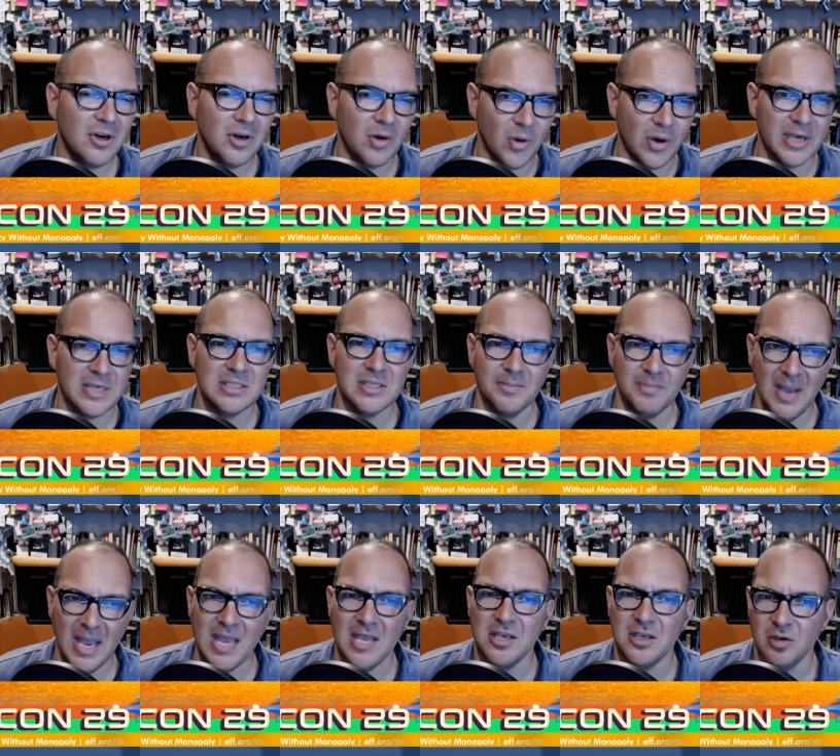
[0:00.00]
going to
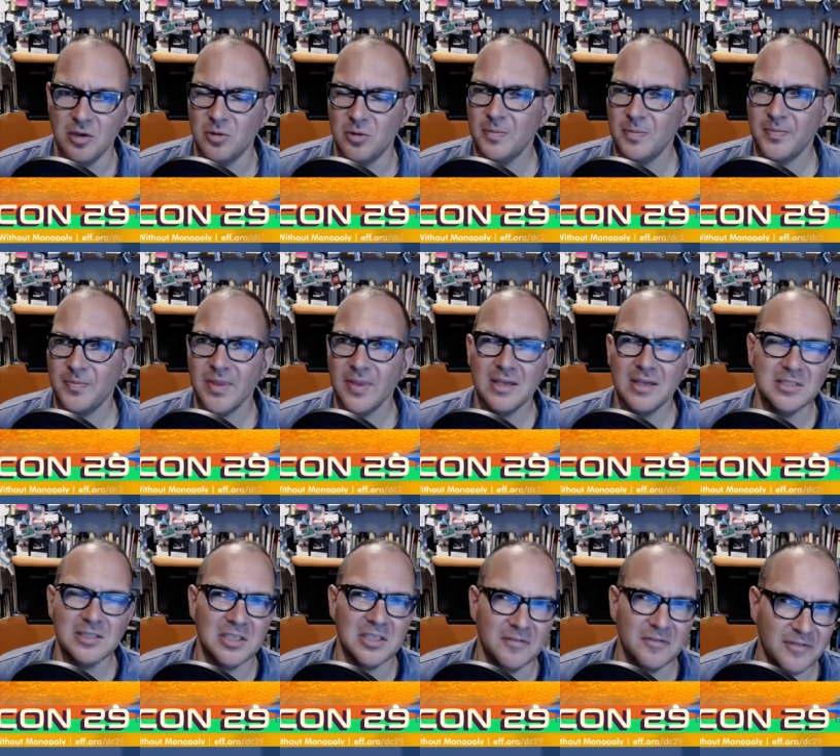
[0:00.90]
pay you
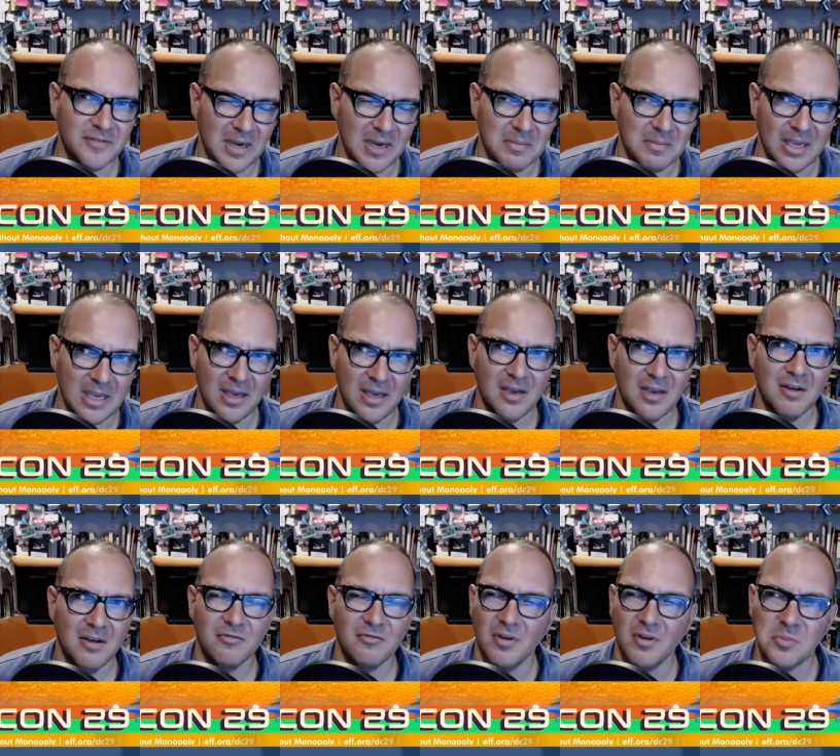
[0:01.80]
to defend me
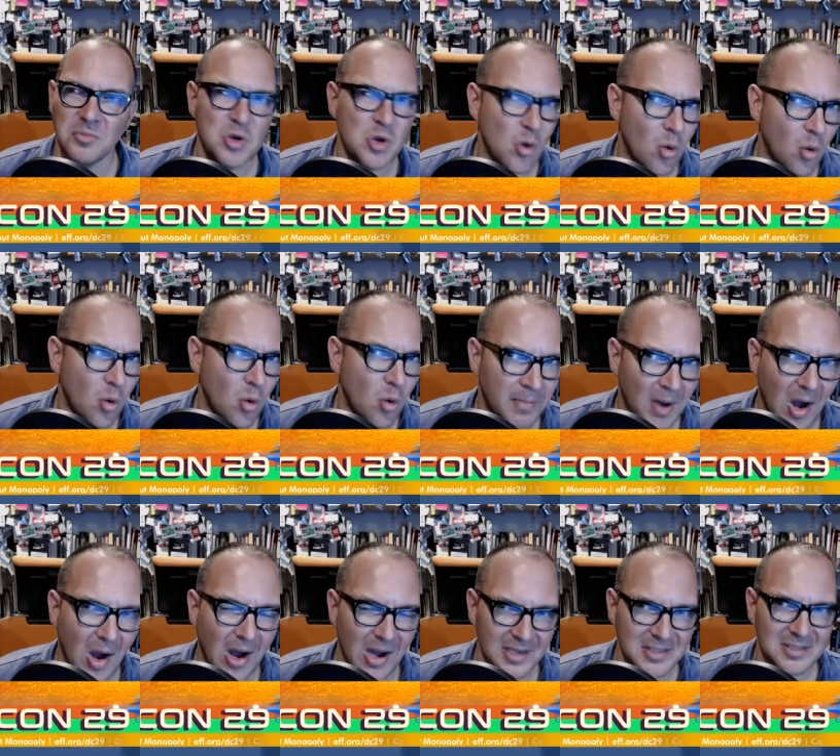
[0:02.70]
from your
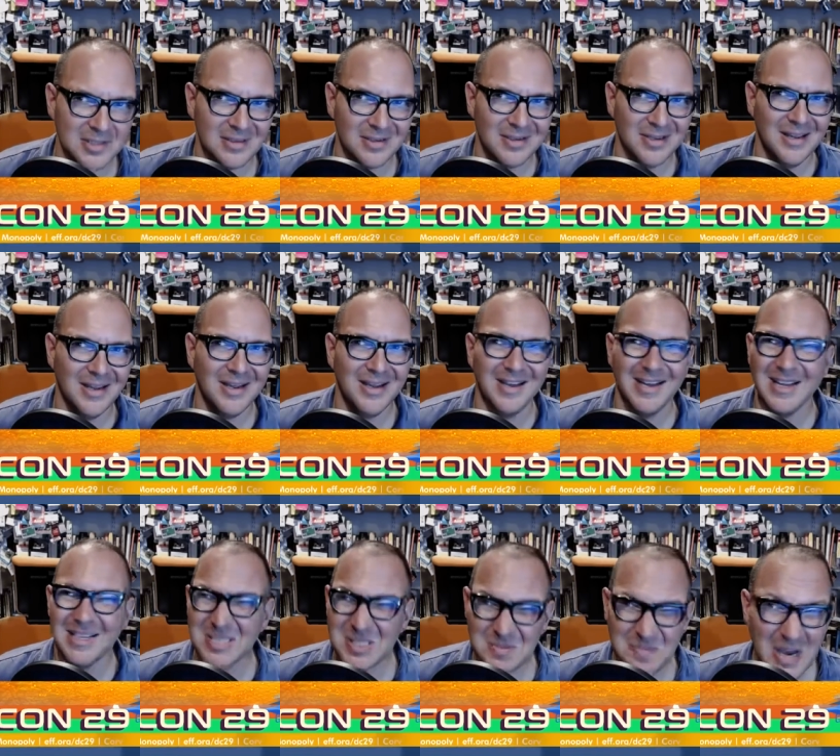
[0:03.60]
boss,
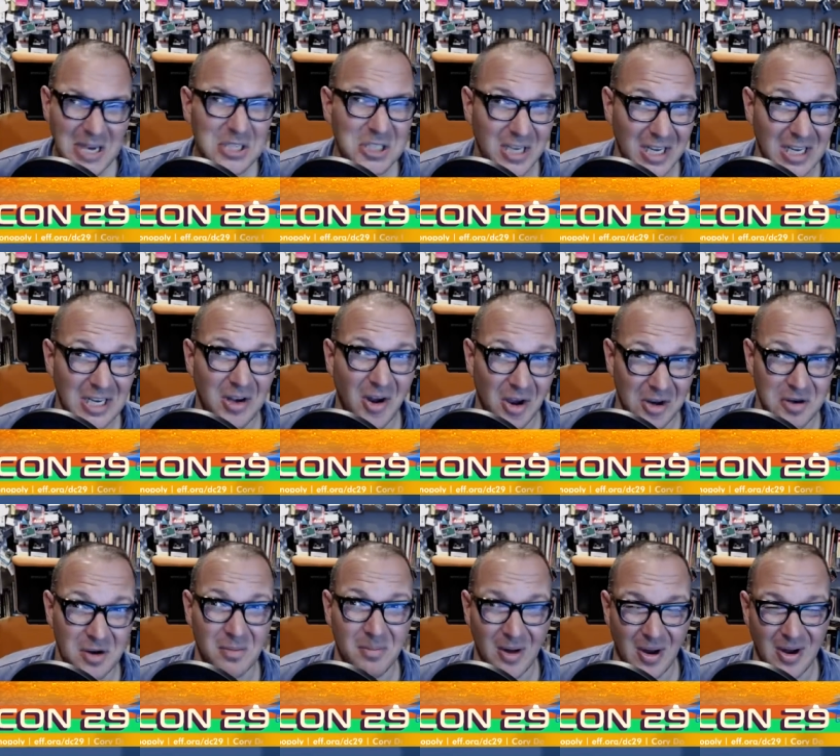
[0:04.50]
especially not
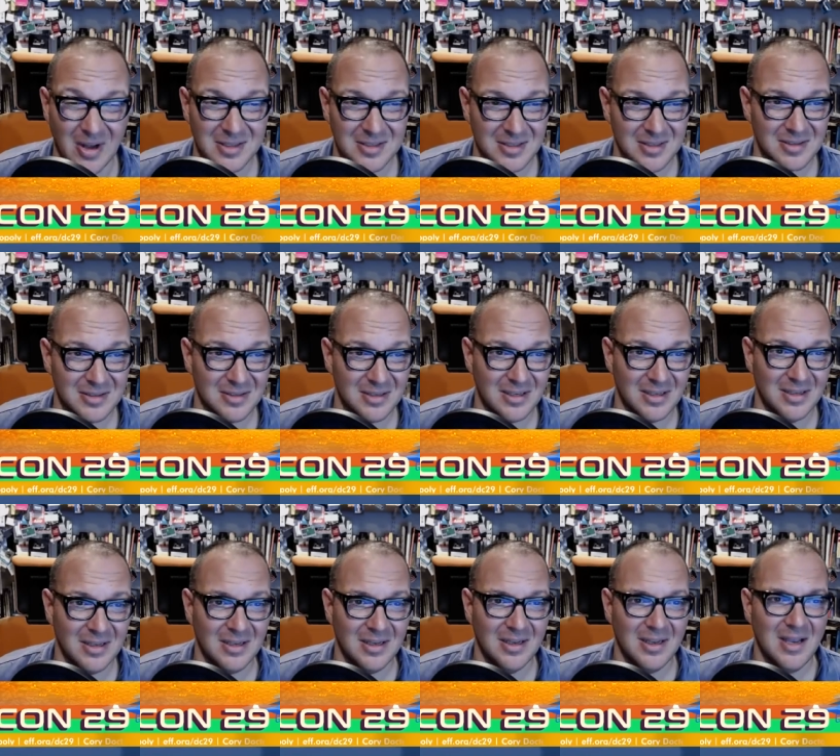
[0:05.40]
your boss.
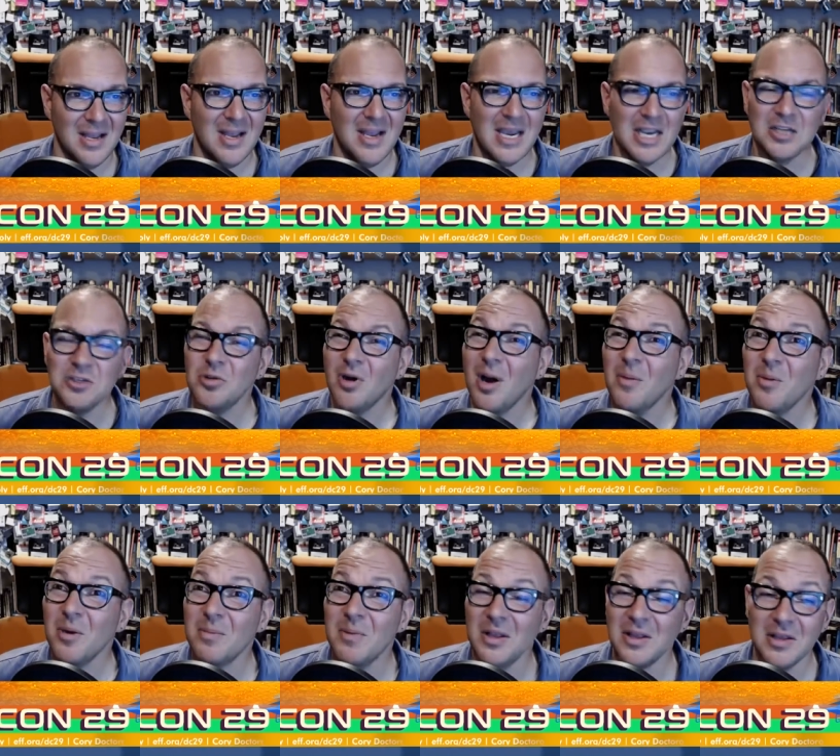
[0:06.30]

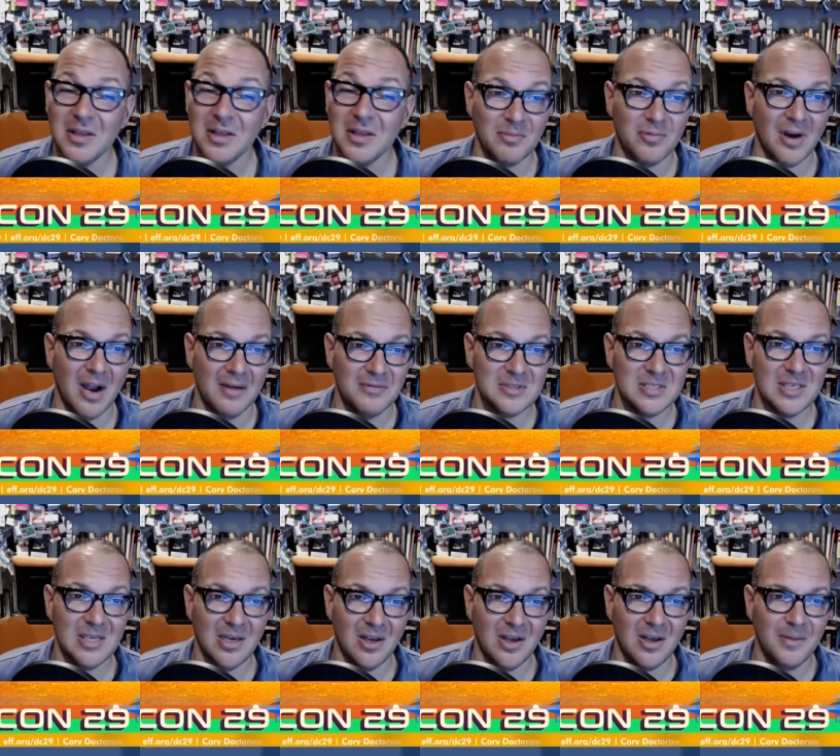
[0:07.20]
Interoperability and
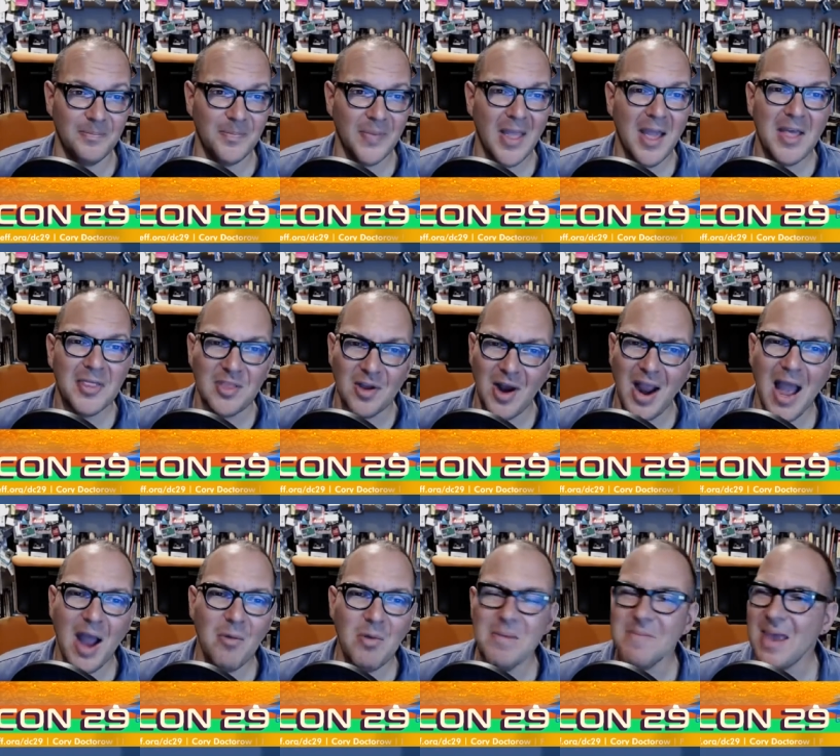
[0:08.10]
privacy law, they're
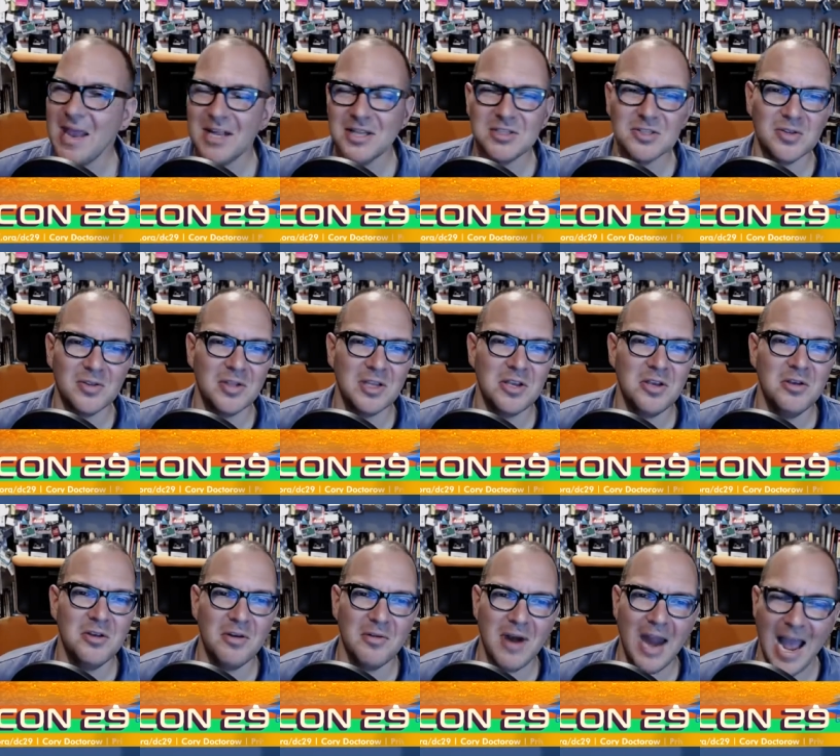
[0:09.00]
how we make it so that you
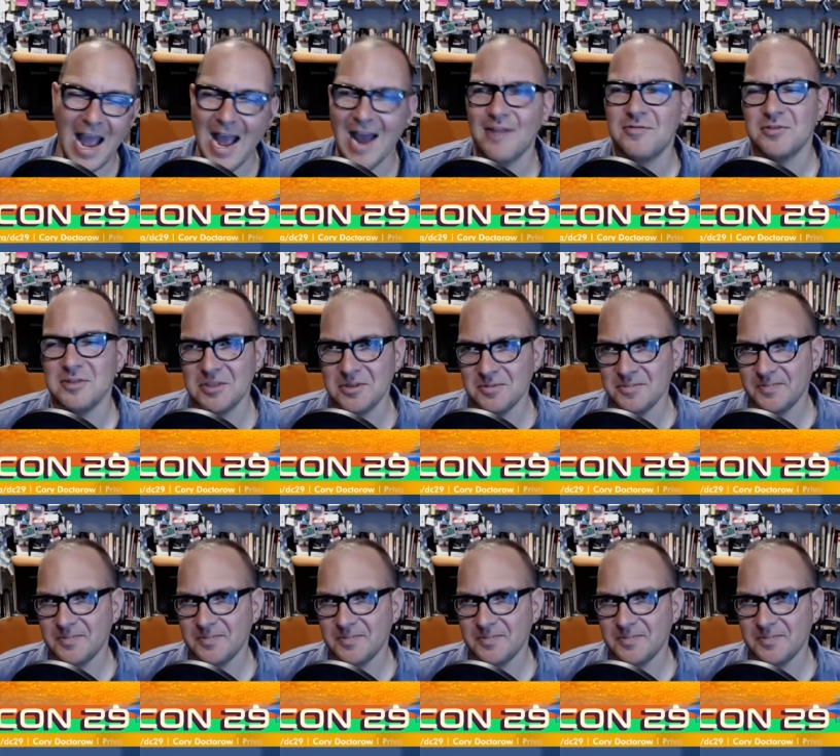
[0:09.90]
don't have to.